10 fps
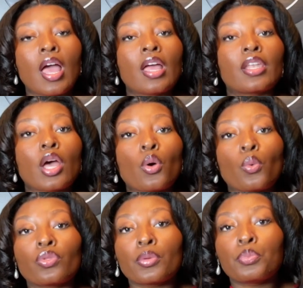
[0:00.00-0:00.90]
Now,
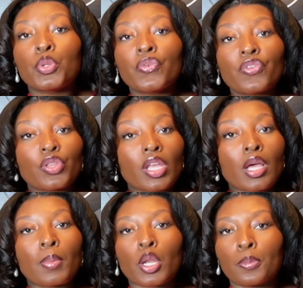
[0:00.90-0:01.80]
the beautiful thing
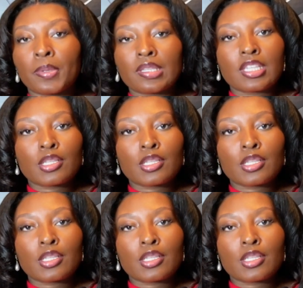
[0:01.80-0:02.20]
about a business